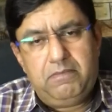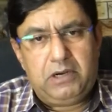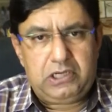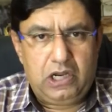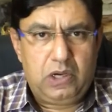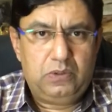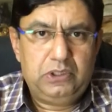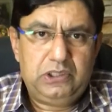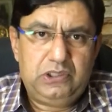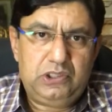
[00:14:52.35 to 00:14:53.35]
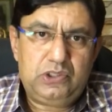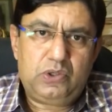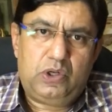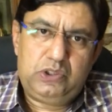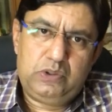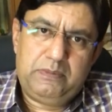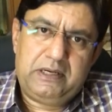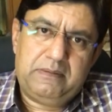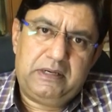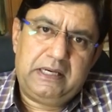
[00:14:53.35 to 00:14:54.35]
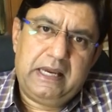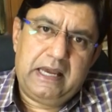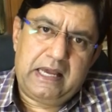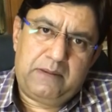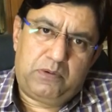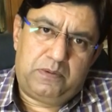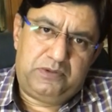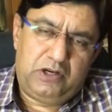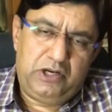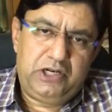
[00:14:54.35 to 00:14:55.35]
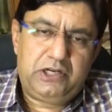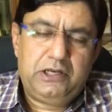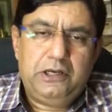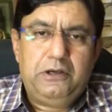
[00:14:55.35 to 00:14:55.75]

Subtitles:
but now this is also becoming obsolete